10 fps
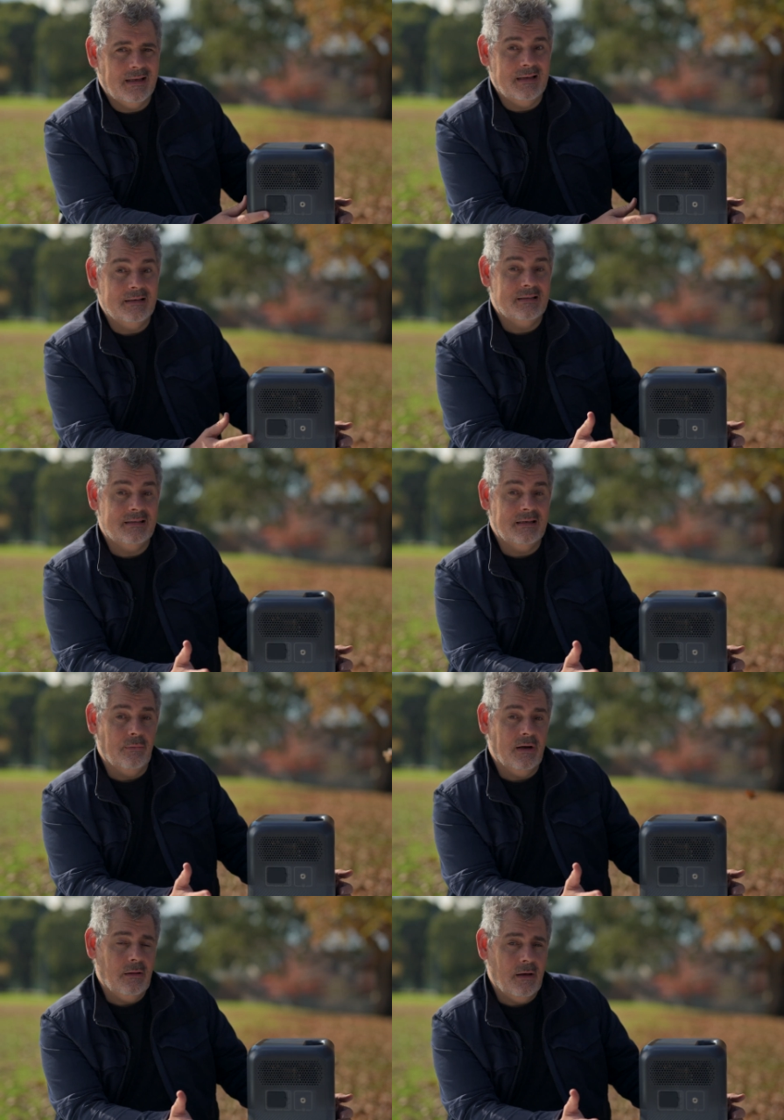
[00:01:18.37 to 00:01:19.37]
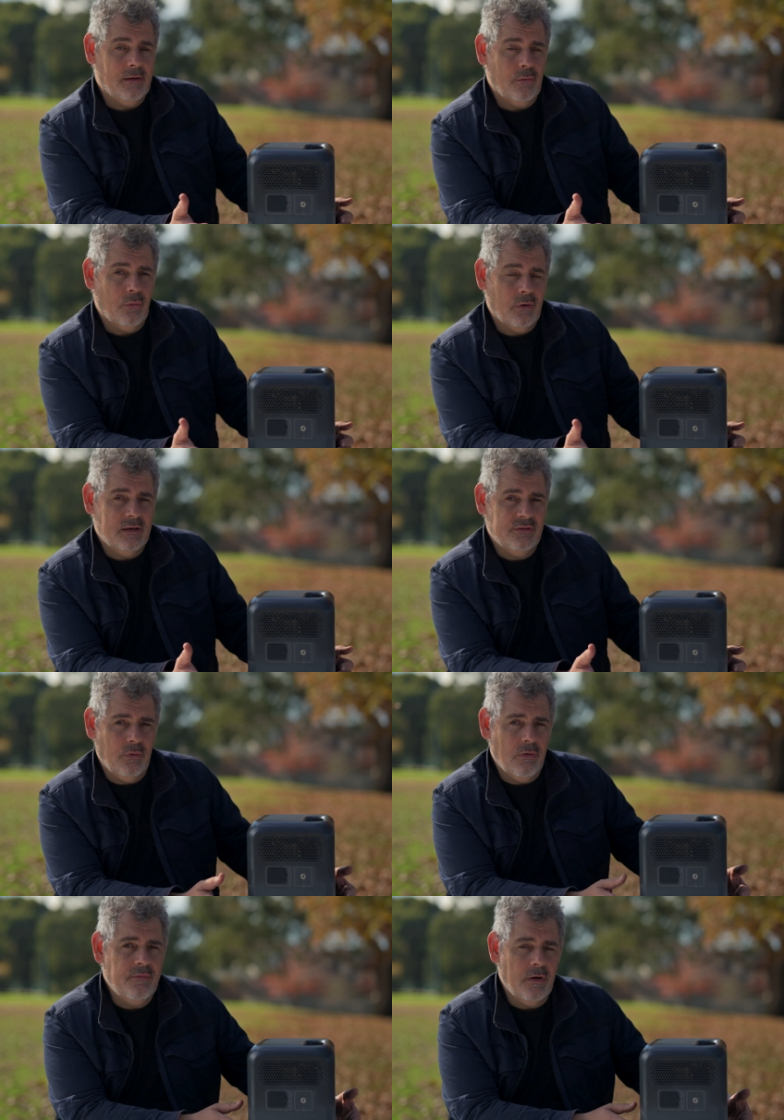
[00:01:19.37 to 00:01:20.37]
a cigarette lighter or a
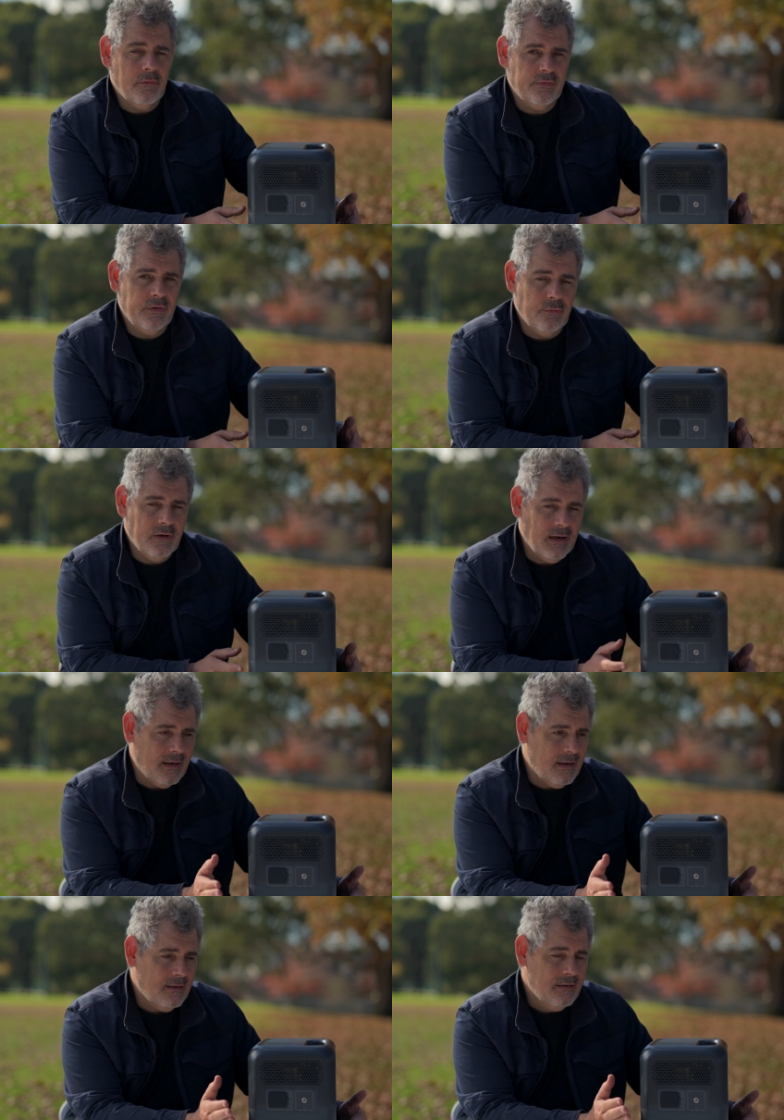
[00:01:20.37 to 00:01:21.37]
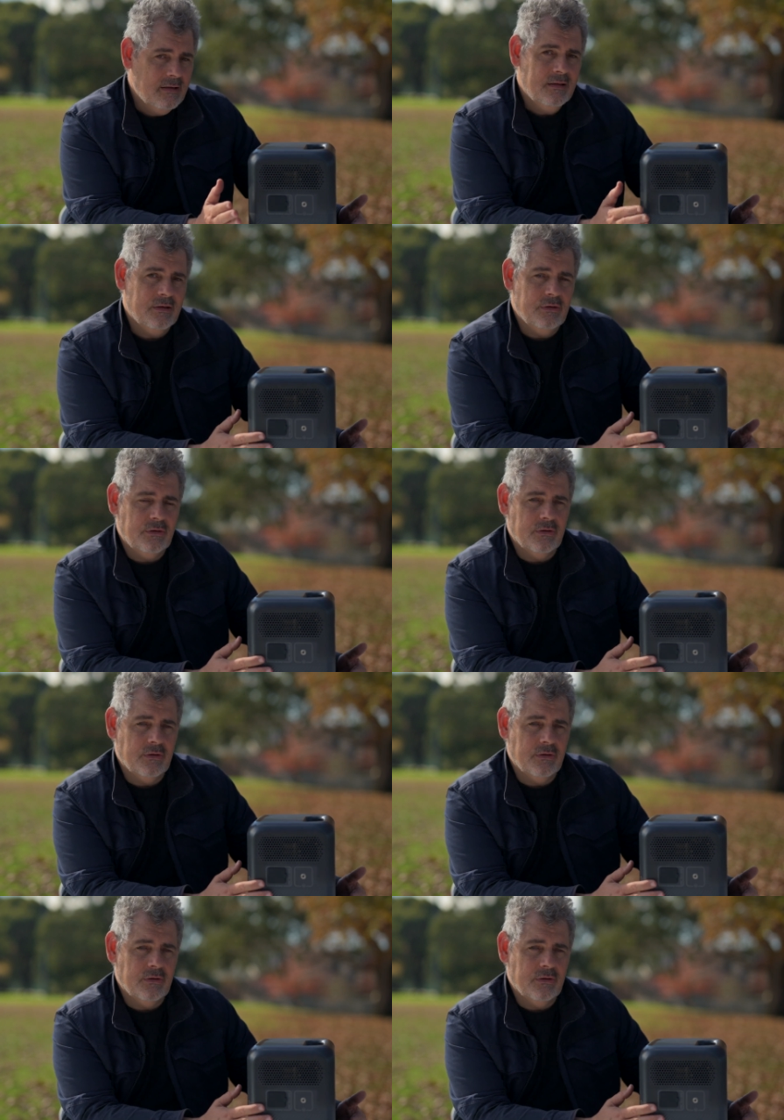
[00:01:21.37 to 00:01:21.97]
12 volt for your car that you